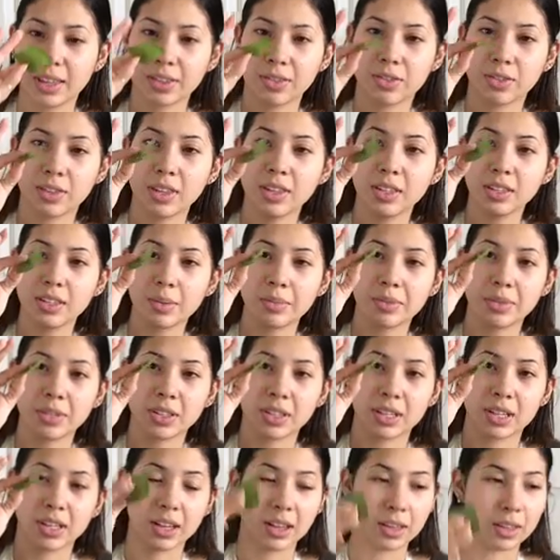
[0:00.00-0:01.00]
So this I'm
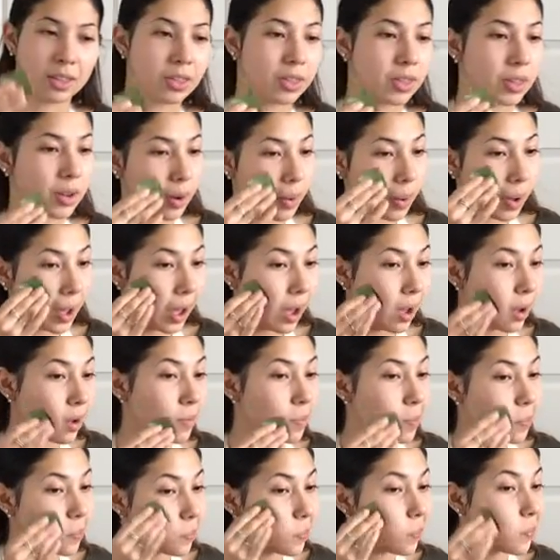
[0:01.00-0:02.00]
just gonna throw
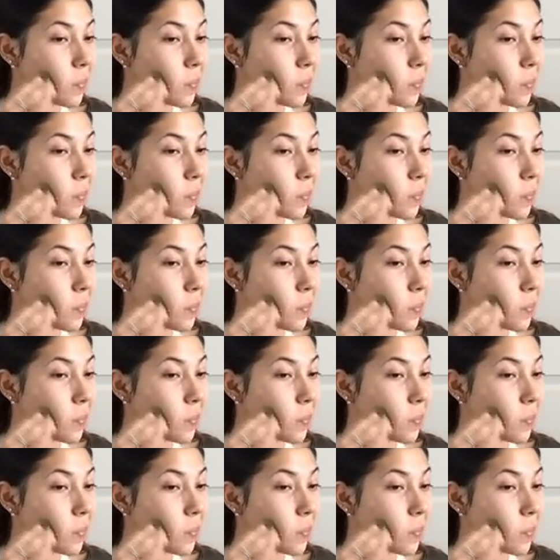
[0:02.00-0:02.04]
out,